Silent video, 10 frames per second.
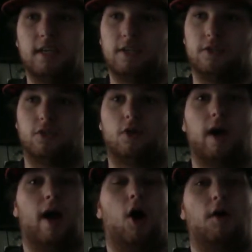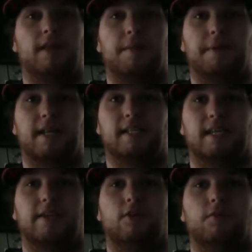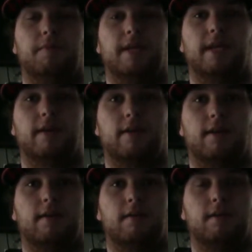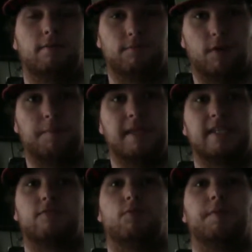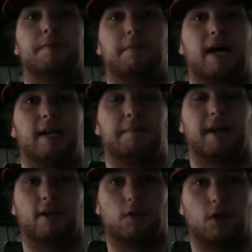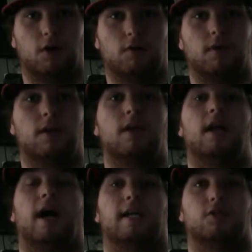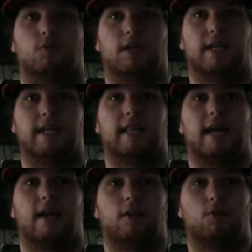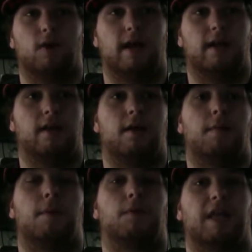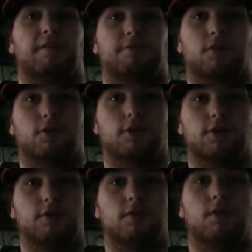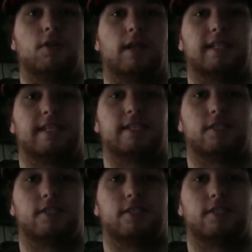So all the opinions that you'll be hearing from this will be mine and mine alone. I just wanted to get that out of the way. But without further ado, let's get